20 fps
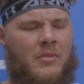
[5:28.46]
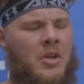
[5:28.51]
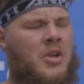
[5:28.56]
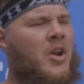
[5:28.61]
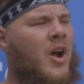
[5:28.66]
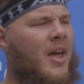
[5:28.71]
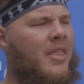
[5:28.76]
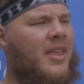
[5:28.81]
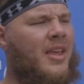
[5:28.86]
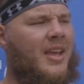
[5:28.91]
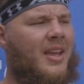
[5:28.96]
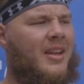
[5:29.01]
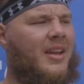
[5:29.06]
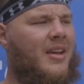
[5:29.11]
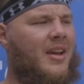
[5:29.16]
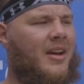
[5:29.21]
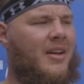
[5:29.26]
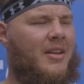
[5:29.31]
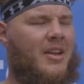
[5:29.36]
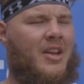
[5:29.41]
You know, I think he did
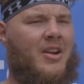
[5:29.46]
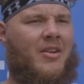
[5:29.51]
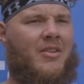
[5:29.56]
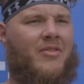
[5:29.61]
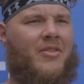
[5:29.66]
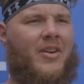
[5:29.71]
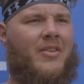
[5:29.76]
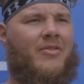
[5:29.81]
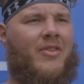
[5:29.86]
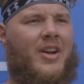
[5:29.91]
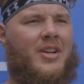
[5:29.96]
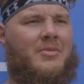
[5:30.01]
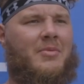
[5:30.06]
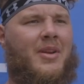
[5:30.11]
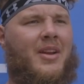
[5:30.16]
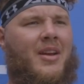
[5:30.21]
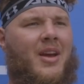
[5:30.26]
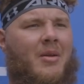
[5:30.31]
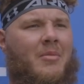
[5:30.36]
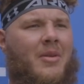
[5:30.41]
good. You know, for a
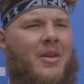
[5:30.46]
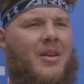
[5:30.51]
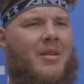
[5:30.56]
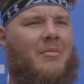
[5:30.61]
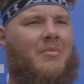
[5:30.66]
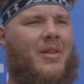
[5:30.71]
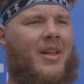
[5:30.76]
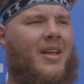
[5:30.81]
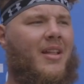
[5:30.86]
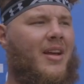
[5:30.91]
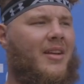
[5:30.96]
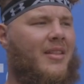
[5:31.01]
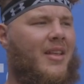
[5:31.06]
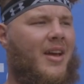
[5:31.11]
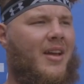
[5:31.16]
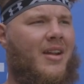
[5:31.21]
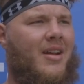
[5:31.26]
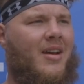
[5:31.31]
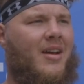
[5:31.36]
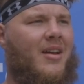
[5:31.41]
freshman to come in and play like
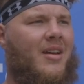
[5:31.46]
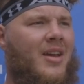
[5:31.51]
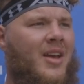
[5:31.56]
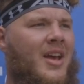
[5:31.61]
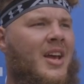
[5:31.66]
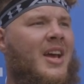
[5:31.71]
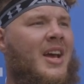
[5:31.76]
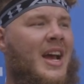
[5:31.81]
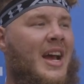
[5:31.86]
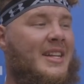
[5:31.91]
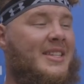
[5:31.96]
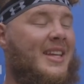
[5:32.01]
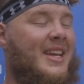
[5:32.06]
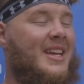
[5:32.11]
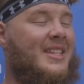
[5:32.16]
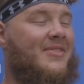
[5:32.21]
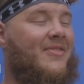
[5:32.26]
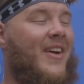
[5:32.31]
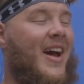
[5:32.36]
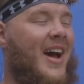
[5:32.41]
that, uh, it's
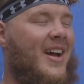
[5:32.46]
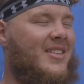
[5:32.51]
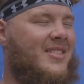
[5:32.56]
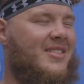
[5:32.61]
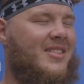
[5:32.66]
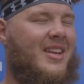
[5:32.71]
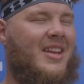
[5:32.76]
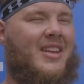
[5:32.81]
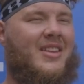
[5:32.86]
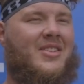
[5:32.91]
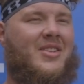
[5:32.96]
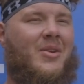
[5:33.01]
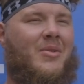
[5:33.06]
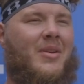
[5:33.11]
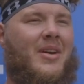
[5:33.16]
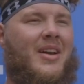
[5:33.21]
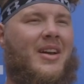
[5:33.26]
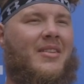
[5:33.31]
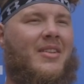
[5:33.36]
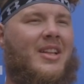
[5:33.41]
it's fast, and
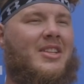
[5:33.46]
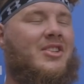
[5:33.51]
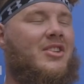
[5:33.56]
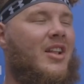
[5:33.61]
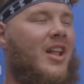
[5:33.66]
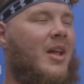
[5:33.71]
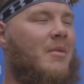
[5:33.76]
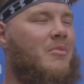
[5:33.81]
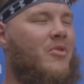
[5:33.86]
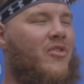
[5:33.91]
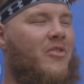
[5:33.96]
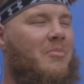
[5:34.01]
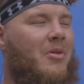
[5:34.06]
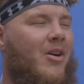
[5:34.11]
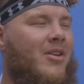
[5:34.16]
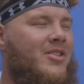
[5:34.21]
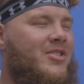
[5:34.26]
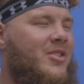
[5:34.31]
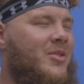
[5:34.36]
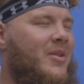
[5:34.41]
so uh, there's a lot of moving
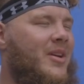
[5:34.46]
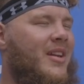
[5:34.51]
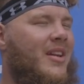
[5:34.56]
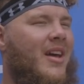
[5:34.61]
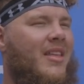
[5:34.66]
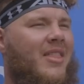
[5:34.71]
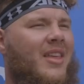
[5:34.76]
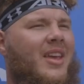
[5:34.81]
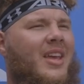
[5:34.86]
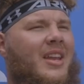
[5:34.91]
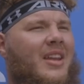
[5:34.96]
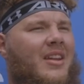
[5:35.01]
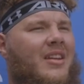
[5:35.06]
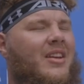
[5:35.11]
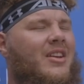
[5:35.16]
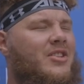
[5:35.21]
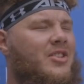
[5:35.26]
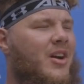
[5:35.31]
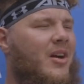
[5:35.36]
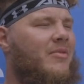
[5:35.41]
parts to it. And I think he did a
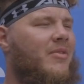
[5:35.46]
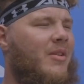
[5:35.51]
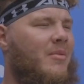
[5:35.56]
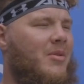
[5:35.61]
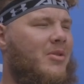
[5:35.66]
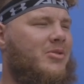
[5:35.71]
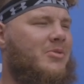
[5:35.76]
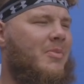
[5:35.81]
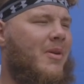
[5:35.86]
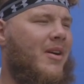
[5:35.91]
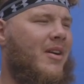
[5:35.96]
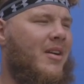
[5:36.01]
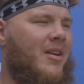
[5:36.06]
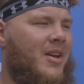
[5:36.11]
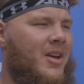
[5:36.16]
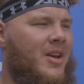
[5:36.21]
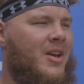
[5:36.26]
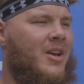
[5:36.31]
good job for the most part.